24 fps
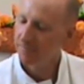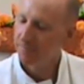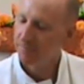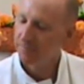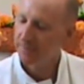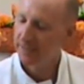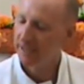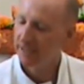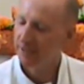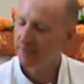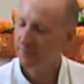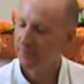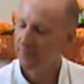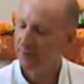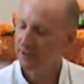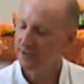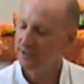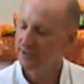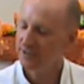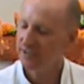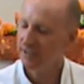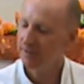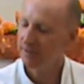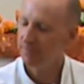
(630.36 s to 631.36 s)
Now,
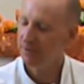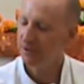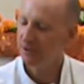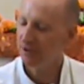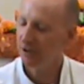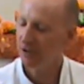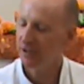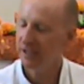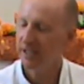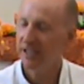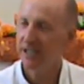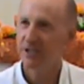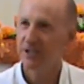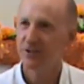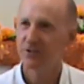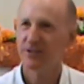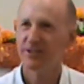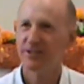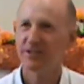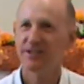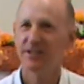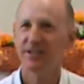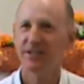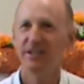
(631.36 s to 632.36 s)
firstly, we're not
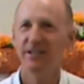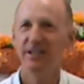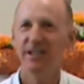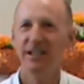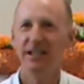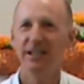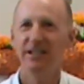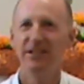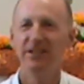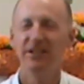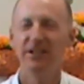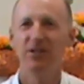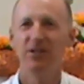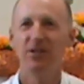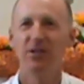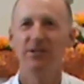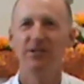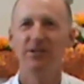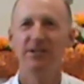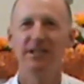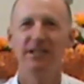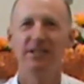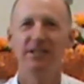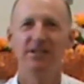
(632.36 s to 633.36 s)
interested in the
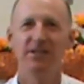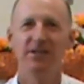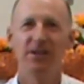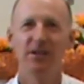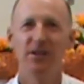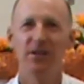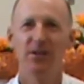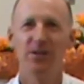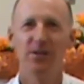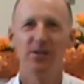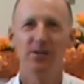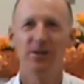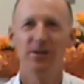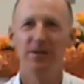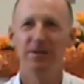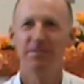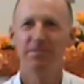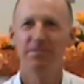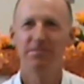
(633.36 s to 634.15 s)
content of the thought.